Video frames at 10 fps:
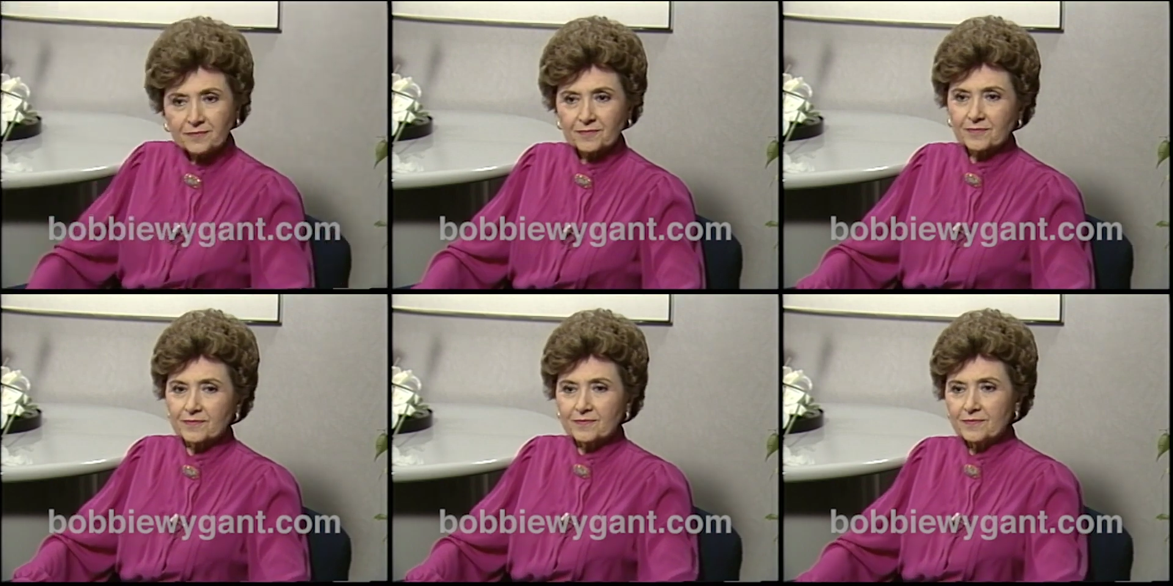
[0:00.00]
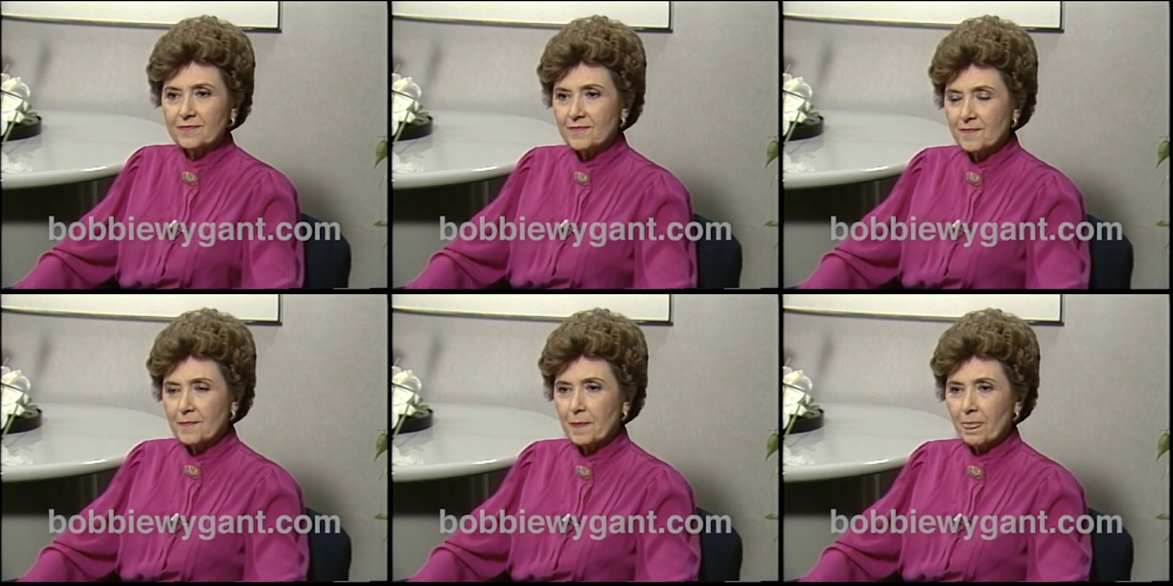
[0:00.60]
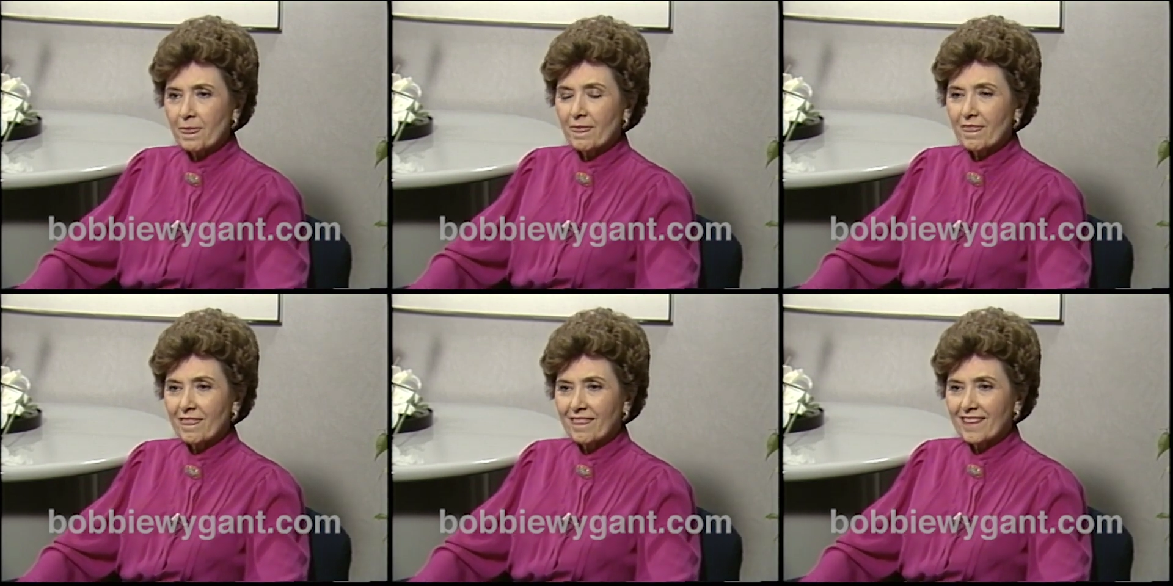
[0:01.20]

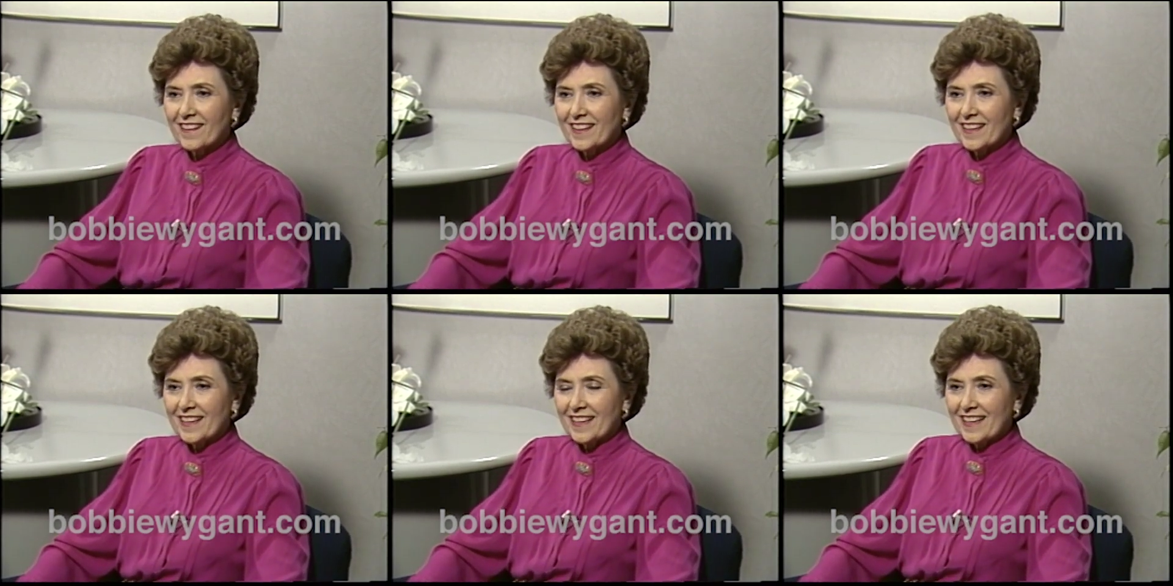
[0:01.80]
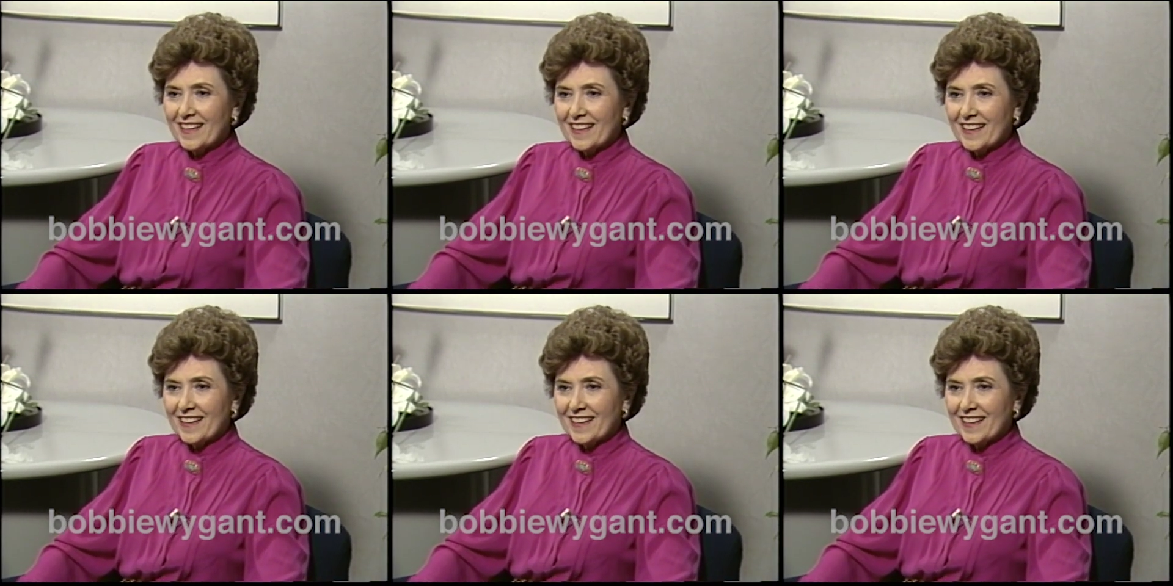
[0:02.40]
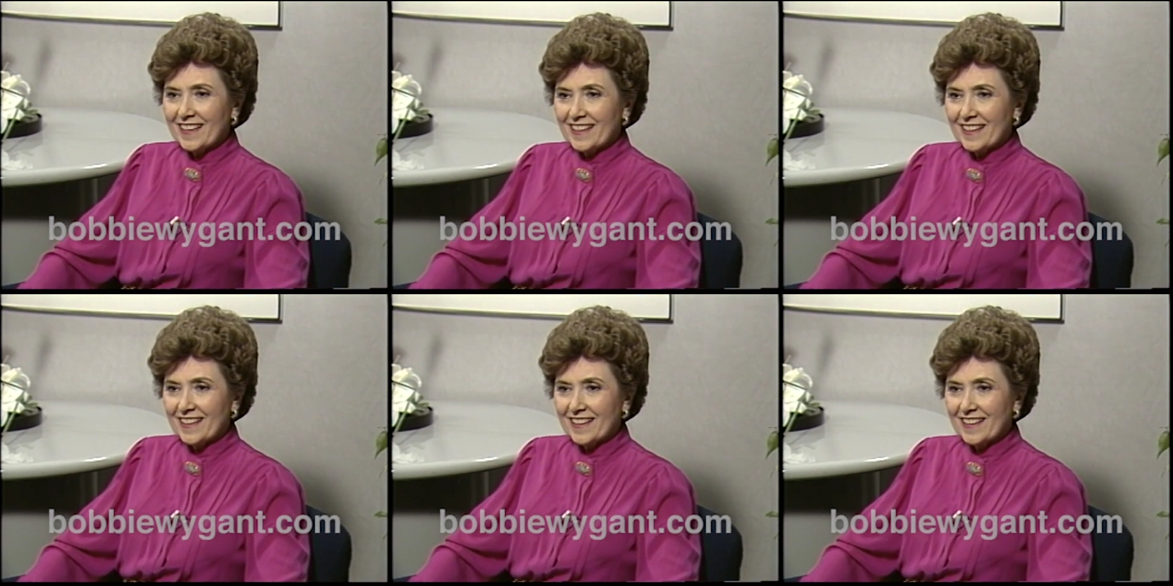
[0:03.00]

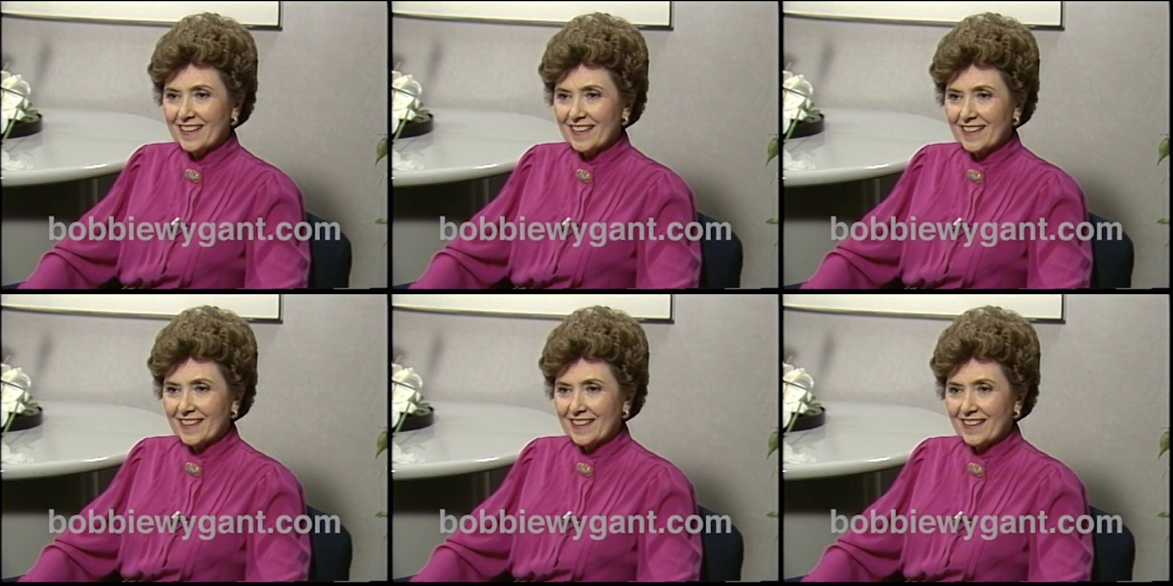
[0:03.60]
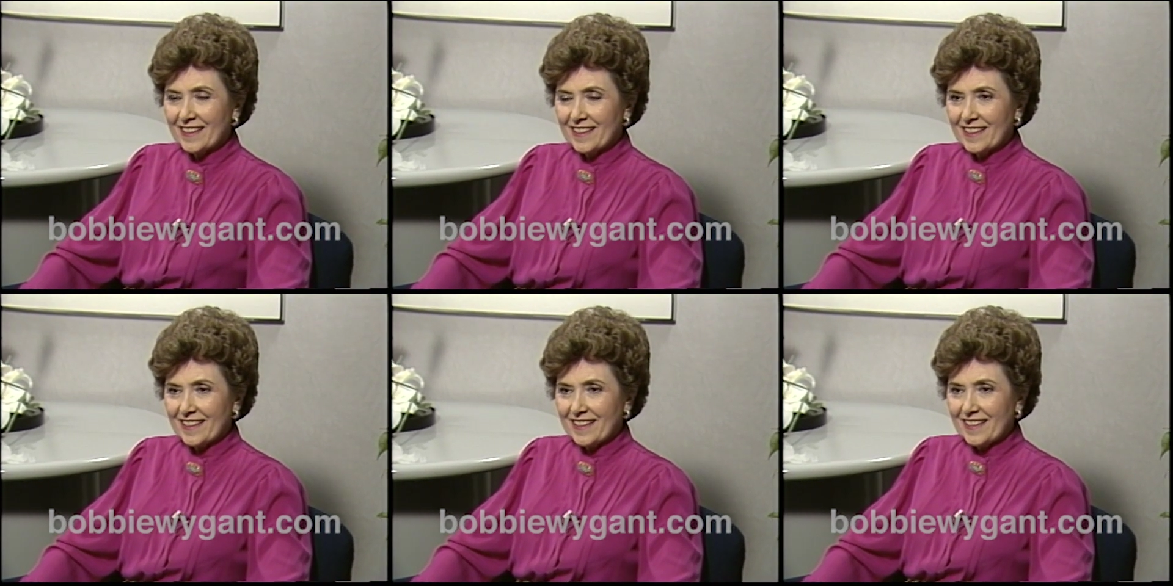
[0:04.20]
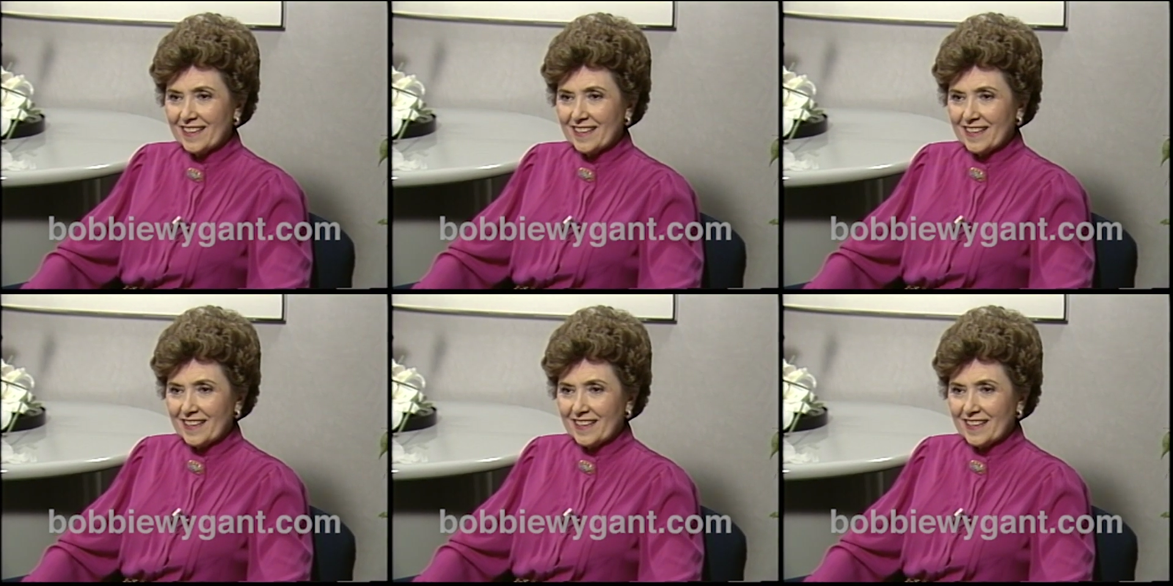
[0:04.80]
Nothing is said.